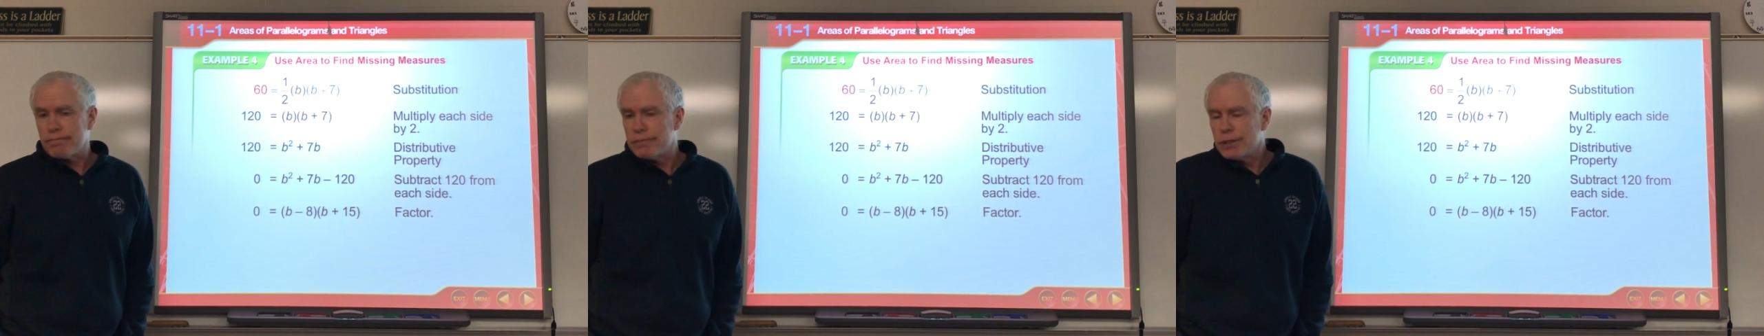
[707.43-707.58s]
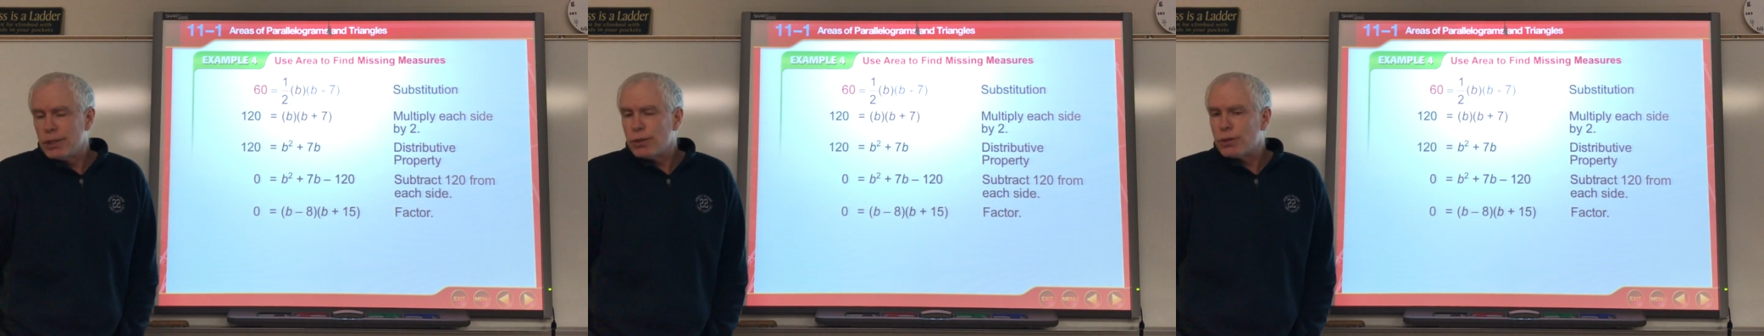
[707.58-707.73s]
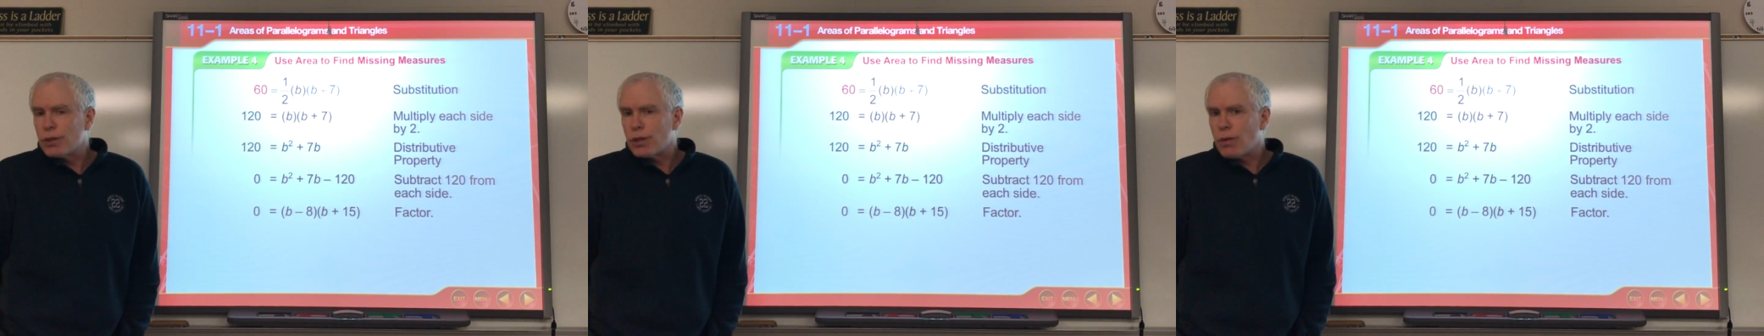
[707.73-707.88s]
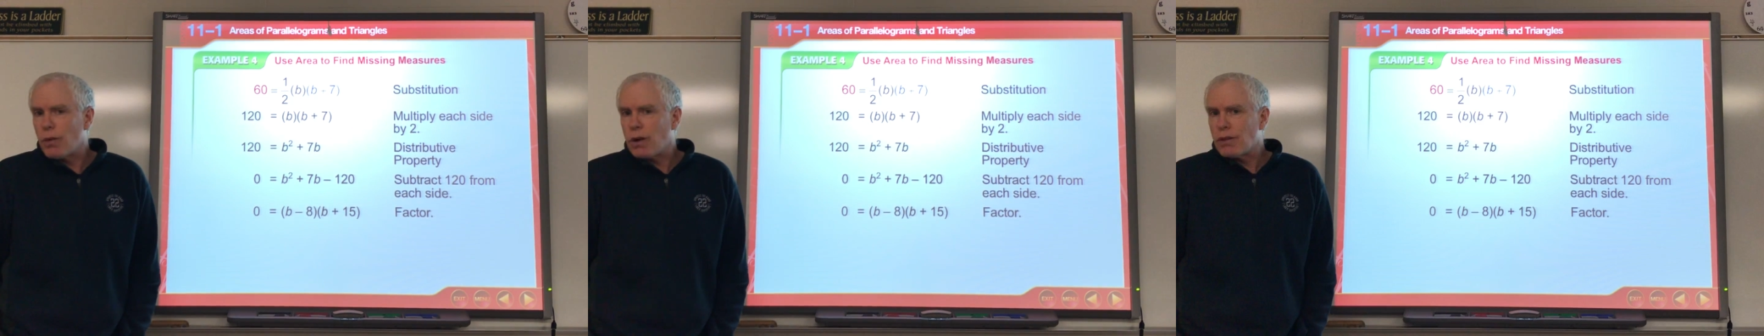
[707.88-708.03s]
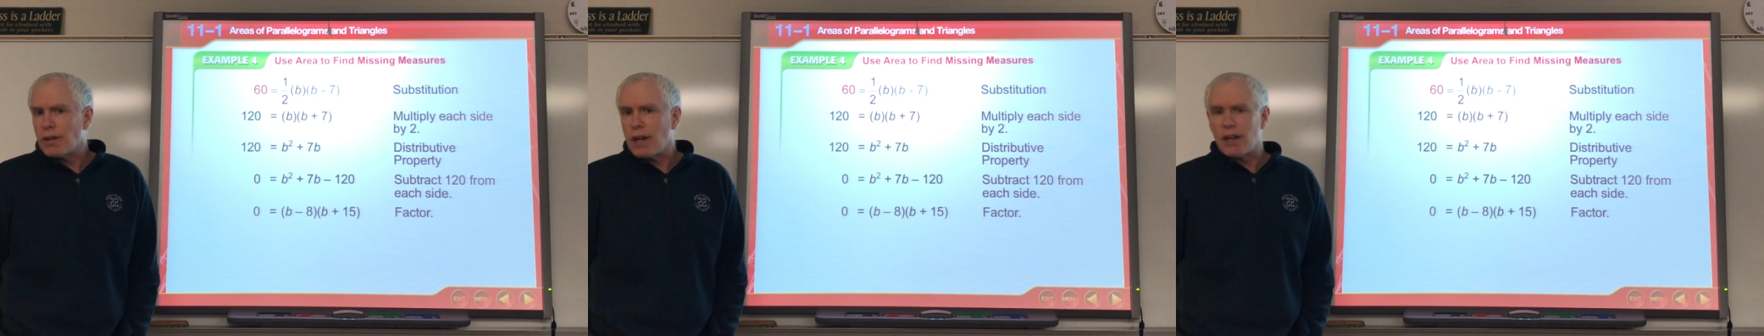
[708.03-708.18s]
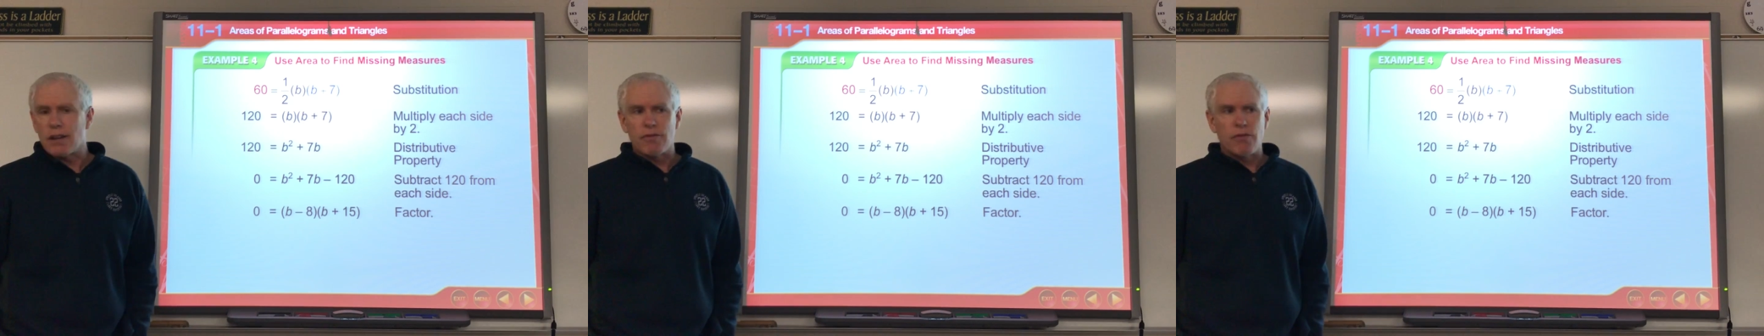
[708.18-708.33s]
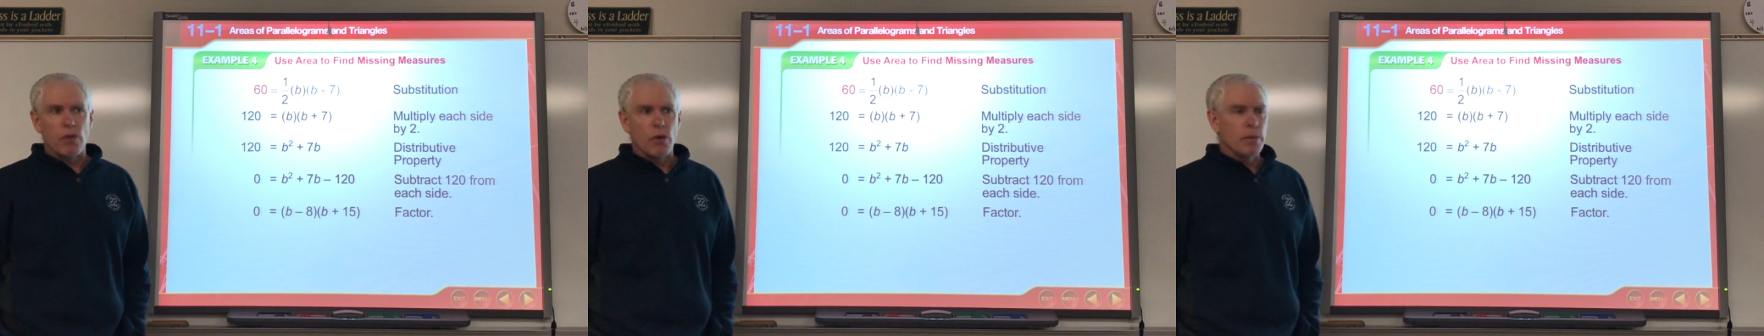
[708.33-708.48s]
use the
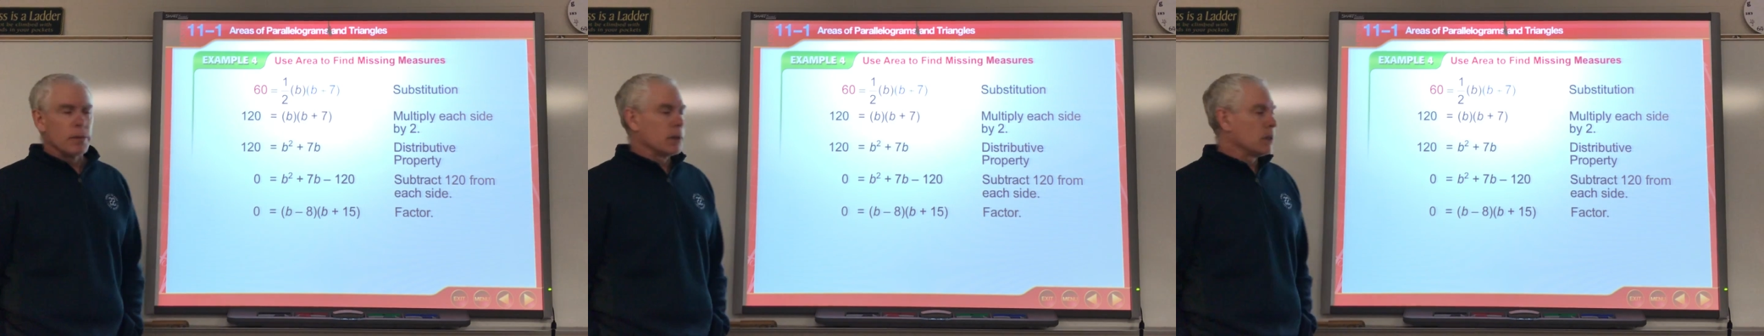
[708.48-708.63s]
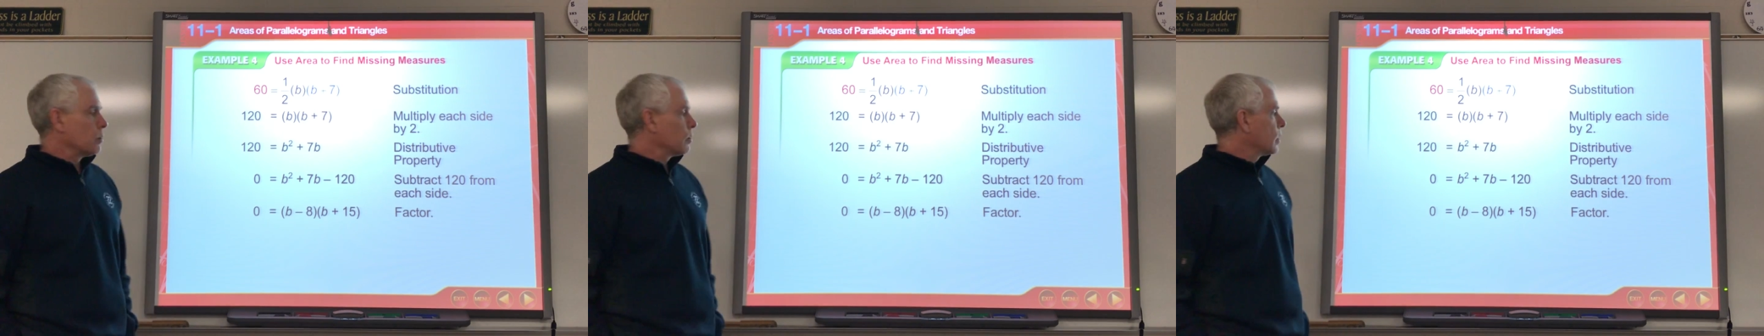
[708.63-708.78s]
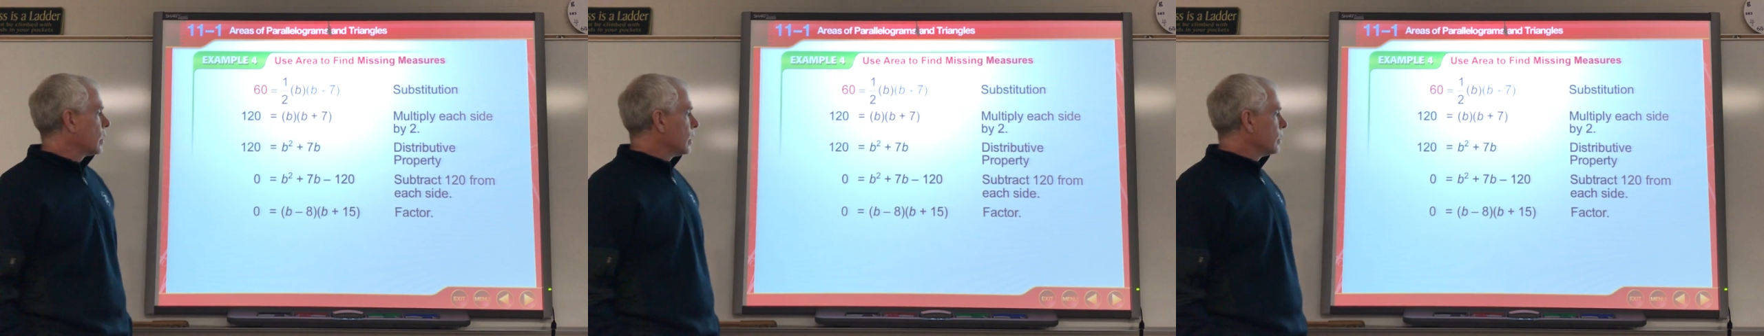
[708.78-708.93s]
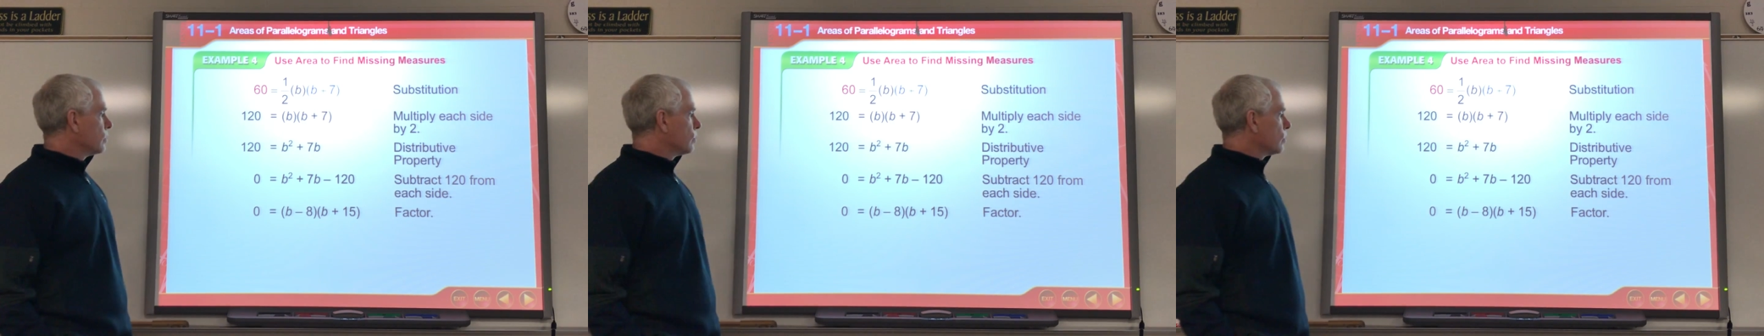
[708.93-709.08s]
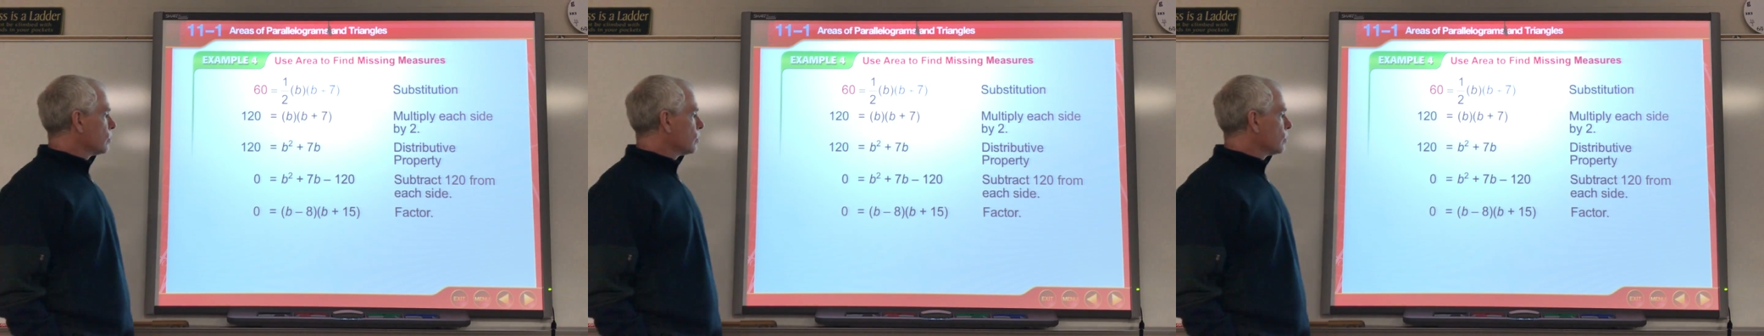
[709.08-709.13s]
quadratic formula, you guys.